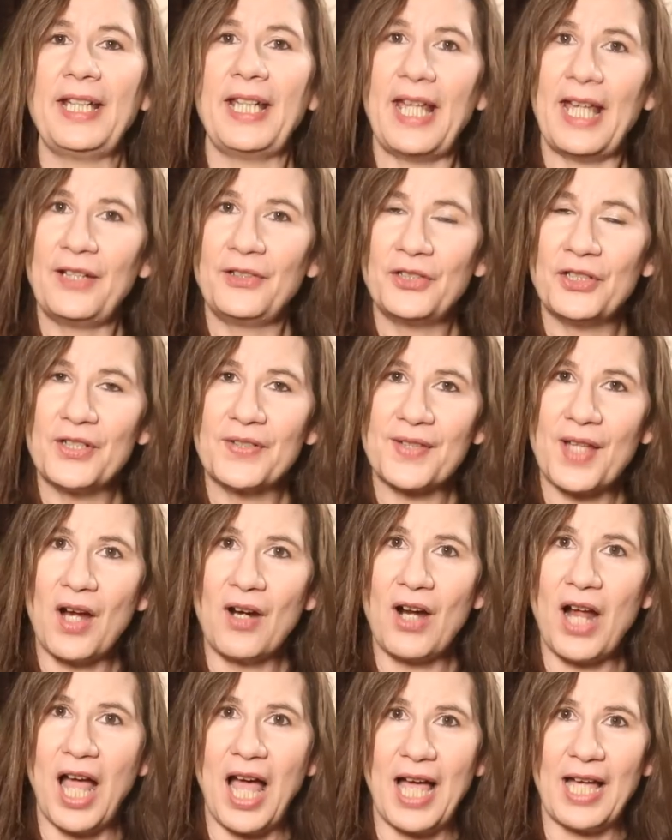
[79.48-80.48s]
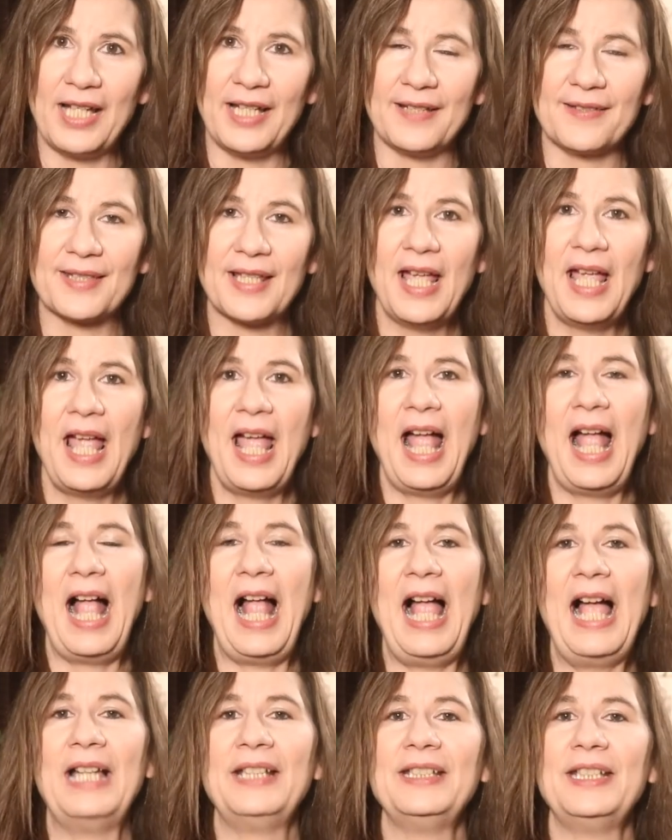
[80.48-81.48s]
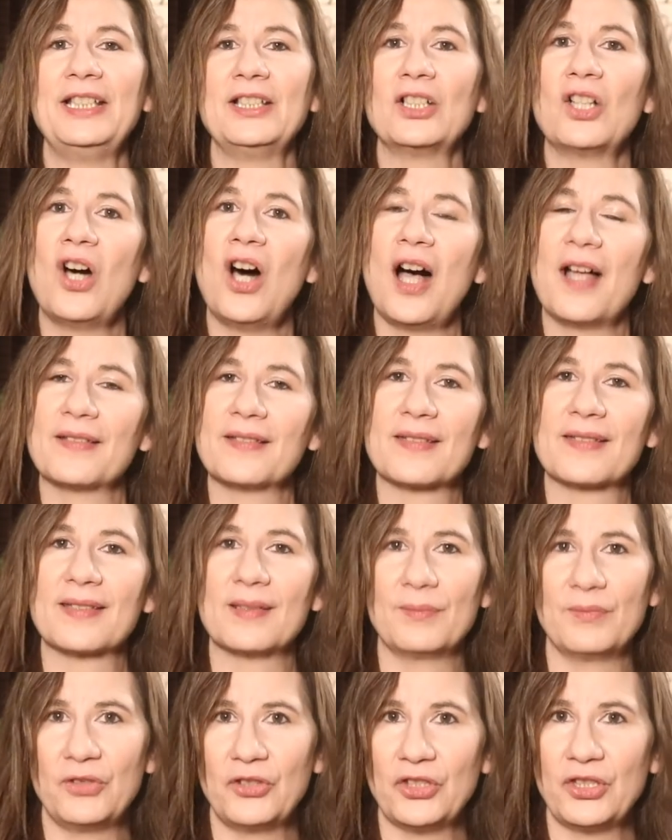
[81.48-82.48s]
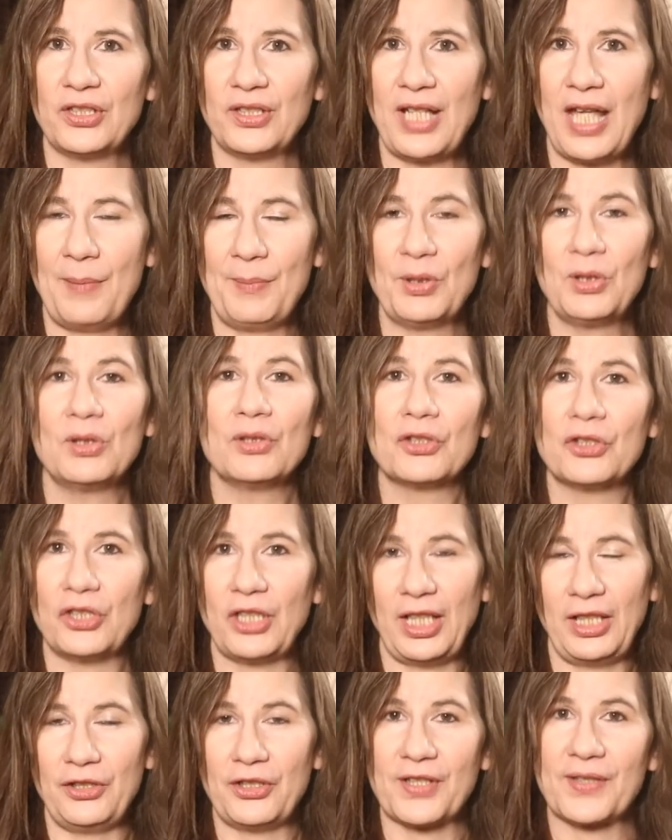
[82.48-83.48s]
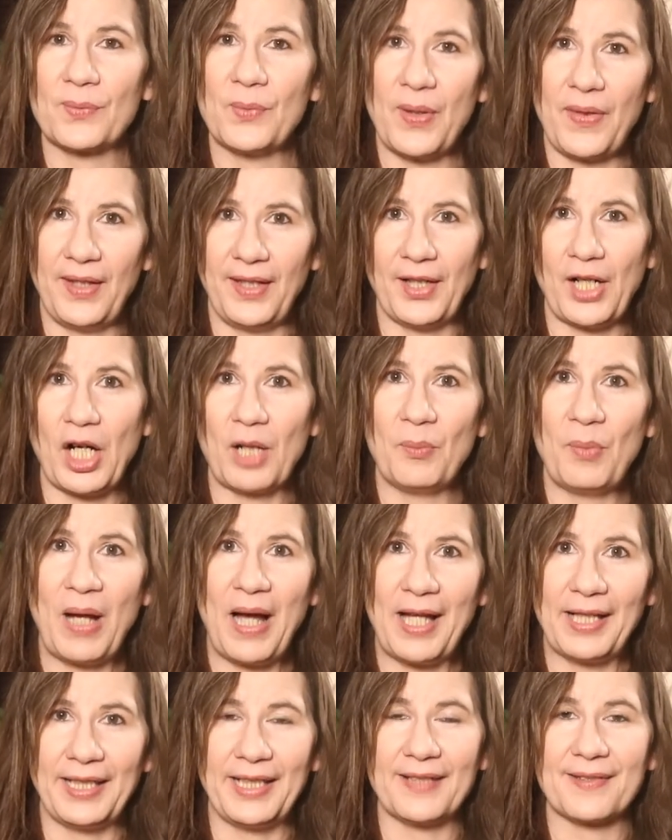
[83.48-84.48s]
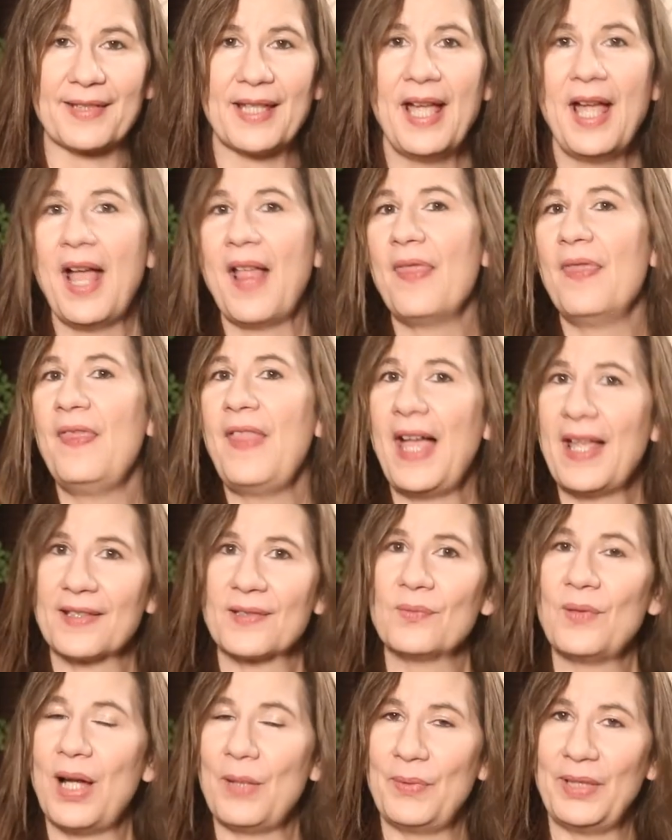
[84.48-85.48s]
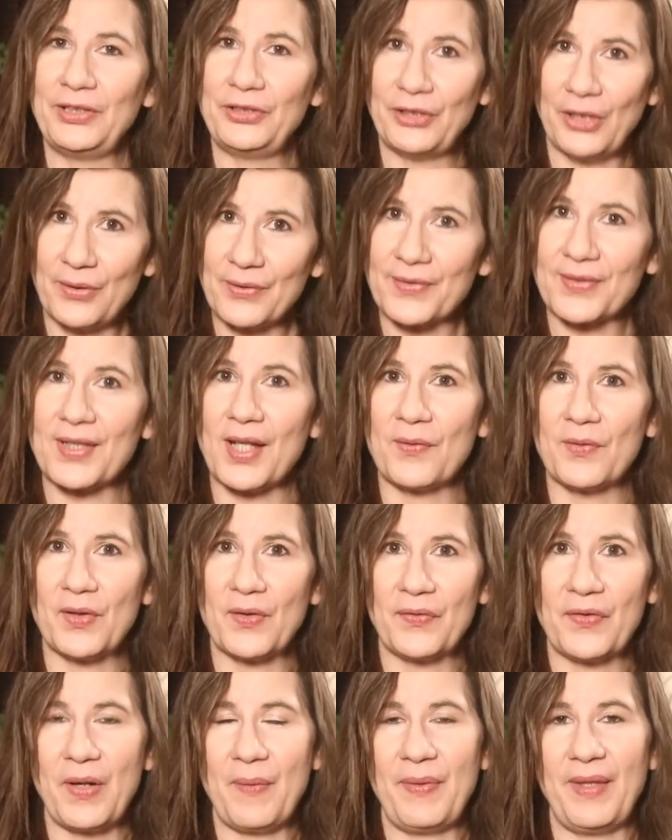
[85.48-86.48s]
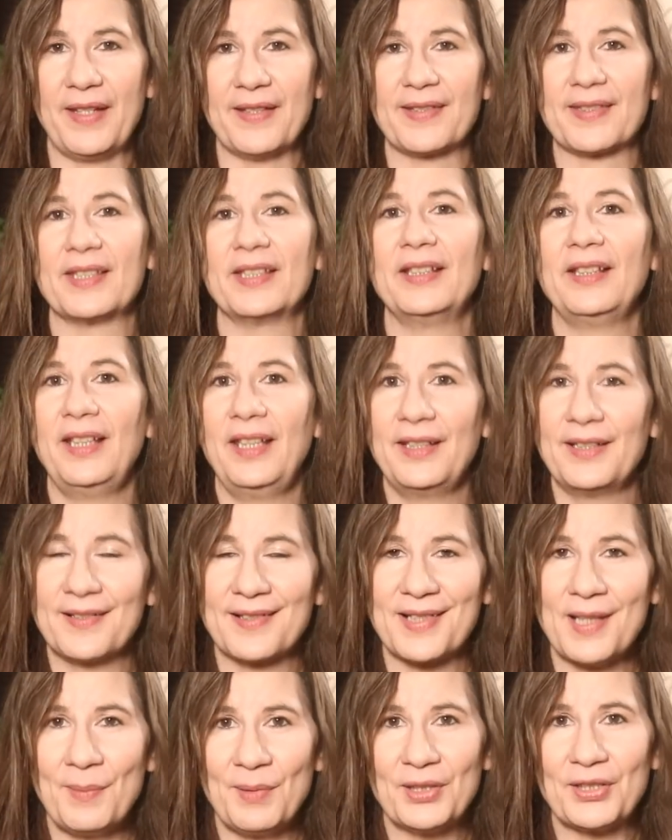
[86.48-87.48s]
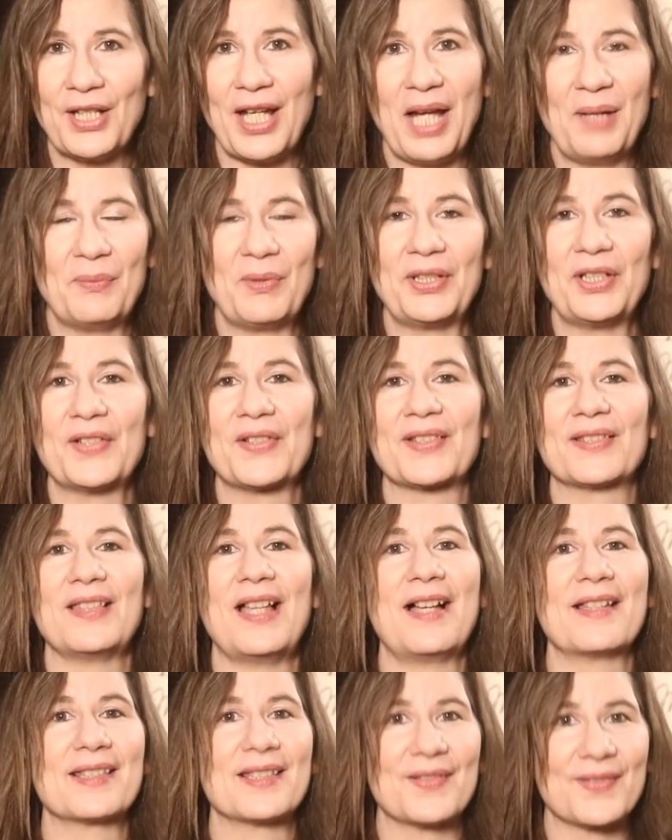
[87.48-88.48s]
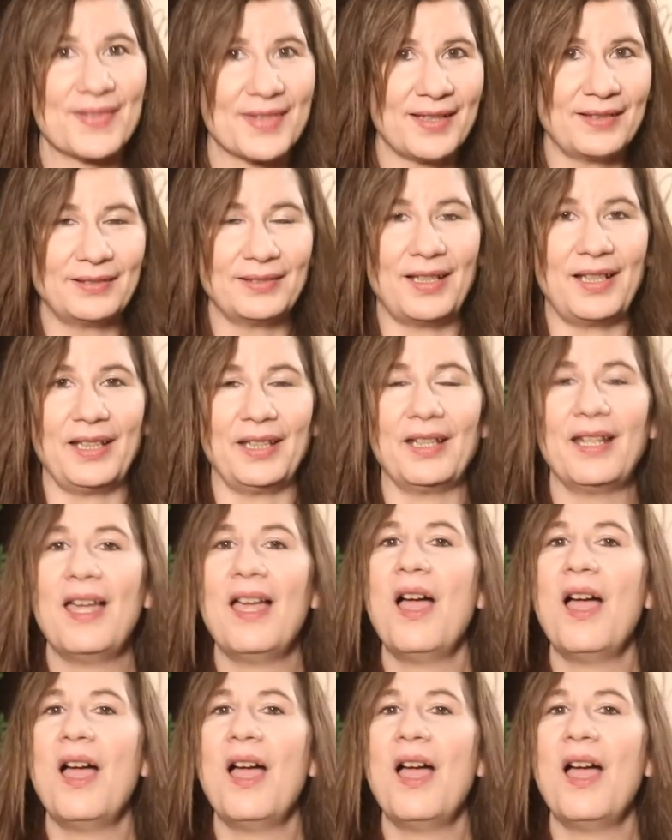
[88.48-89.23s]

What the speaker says: enters our eyes and it causes some chemical changes within our bodies. That's why we don't suffer from this in the summertime when there's lots of sunlight.